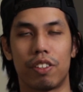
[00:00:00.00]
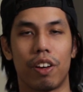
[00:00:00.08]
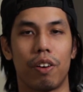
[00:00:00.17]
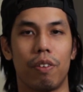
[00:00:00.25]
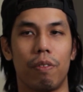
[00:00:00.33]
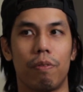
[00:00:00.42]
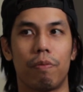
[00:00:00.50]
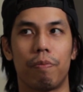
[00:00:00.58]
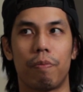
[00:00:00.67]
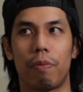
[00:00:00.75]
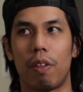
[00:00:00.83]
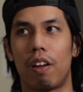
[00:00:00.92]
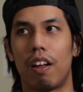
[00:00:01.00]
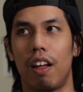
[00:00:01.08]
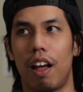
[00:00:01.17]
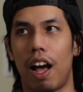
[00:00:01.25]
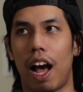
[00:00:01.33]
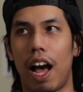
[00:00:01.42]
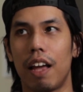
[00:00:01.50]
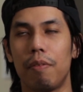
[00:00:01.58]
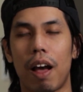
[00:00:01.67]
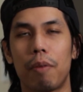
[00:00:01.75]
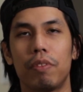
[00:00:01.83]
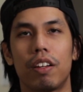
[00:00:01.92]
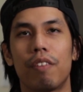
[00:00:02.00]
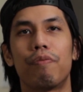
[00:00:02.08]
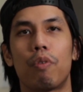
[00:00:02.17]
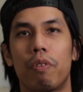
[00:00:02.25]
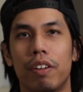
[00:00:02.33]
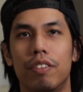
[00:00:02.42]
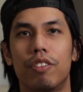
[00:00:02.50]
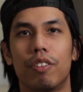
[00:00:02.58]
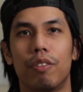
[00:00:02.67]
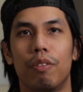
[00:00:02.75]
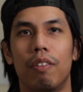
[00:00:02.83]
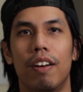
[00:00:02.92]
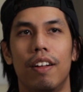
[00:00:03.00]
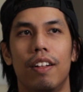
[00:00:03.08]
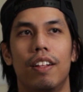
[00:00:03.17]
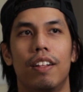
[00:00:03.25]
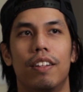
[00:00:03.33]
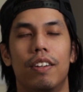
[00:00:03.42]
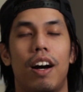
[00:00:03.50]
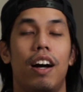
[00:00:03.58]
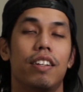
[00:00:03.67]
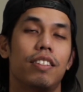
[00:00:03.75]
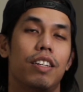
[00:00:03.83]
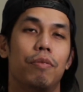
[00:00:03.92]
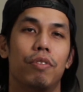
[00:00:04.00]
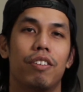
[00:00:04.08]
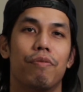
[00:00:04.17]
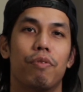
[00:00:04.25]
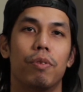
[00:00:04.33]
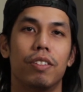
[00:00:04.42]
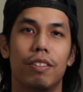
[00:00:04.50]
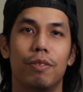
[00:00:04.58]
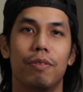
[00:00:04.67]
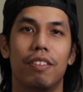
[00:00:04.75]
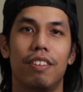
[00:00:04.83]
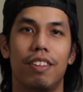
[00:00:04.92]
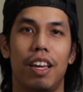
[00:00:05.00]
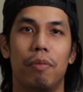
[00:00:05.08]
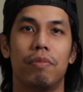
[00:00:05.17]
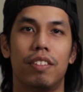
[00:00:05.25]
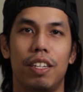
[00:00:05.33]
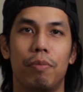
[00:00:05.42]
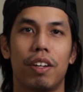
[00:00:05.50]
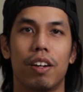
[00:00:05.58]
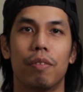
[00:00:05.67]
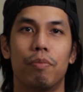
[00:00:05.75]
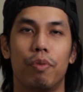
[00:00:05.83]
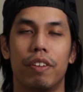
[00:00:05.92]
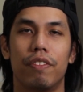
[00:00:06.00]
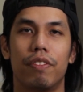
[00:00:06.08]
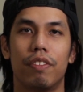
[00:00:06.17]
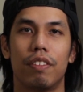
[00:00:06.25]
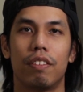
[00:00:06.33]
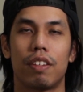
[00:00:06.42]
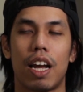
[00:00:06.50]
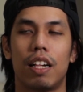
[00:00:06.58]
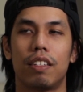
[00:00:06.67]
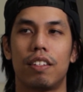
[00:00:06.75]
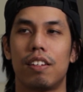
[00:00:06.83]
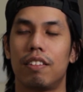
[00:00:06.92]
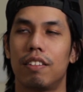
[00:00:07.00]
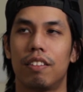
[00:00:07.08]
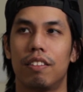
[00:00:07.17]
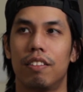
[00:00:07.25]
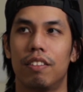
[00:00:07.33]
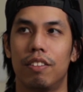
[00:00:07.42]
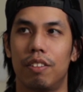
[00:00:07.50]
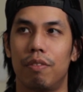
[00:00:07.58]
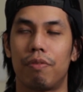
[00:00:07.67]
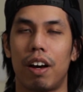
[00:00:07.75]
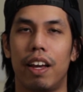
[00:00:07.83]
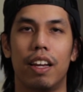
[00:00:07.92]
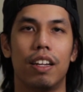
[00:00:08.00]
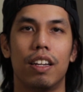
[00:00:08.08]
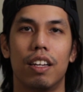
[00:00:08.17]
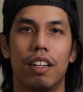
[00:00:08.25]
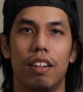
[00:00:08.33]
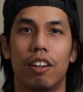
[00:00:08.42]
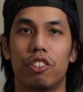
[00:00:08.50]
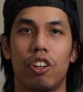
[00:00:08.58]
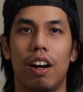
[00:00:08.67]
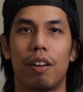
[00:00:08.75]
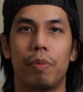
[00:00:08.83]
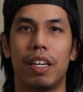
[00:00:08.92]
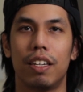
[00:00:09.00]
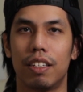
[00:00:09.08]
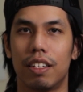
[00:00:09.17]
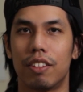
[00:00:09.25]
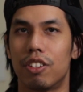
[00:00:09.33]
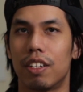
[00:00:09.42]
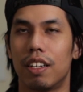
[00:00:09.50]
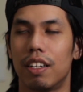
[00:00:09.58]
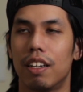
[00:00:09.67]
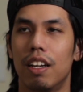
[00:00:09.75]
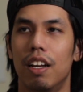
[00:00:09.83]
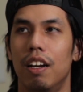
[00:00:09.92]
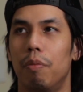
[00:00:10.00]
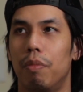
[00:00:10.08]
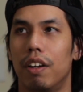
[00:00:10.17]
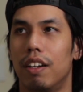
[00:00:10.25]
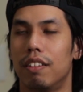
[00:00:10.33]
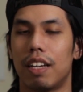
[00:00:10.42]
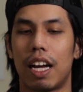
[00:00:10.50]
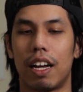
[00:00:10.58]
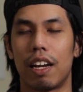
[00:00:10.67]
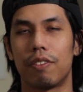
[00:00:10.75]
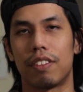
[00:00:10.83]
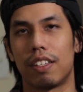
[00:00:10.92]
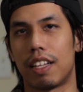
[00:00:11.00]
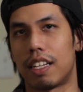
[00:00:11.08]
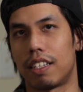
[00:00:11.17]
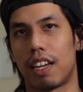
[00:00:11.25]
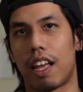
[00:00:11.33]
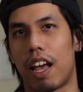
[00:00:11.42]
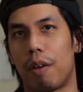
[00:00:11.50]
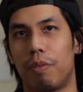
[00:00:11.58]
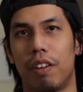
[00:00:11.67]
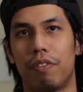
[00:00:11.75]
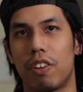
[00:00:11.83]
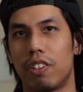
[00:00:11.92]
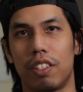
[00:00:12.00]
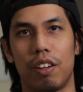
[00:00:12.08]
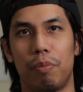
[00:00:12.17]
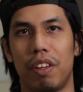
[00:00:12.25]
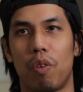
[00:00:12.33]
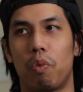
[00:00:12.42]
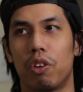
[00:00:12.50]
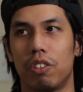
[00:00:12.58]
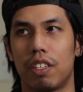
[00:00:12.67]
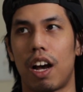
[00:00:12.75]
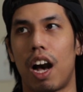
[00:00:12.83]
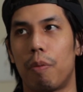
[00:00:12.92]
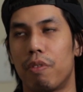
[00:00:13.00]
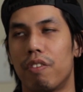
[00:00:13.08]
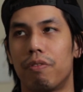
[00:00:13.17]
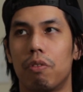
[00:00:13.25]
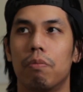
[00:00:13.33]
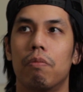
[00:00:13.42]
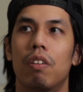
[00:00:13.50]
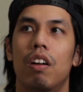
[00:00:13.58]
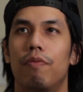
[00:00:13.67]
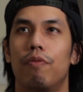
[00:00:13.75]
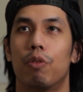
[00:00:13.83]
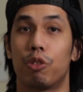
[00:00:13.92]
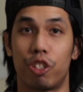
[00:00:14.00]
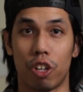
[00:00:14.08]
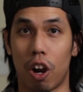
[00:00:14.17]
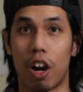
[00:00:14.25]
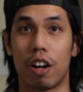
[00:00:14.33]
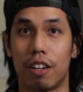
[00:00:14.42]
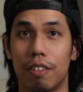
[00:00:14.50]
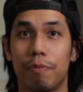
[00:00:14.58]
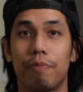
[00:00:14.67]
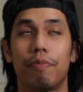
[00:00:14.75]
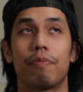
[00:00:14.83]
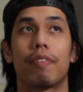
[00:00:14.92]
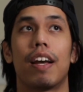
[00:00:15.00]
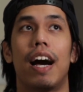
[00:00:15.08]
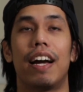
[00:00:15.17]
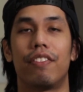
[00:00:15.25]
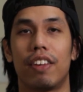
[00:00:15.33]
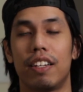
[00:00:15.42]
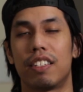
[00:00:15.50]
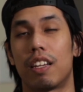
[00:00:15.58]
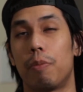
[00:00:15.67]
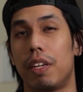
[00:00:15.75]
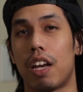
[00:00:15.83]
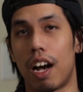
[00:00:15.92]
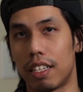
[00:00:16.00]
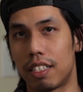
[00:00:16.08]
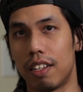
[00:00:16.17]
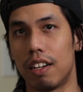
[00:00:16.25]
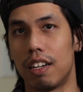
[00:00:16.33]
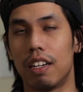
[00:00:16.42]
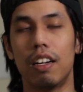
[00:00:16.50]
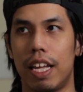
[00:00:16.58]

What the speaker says: So I'm looking forward to, honestly, I'm looking forward to him teaming up with Kaladin to fight autonomy and shit. But I don't think that's gonna happen. If there's gonna be a world hopper from Roshar, I think it's gonna be Yasna.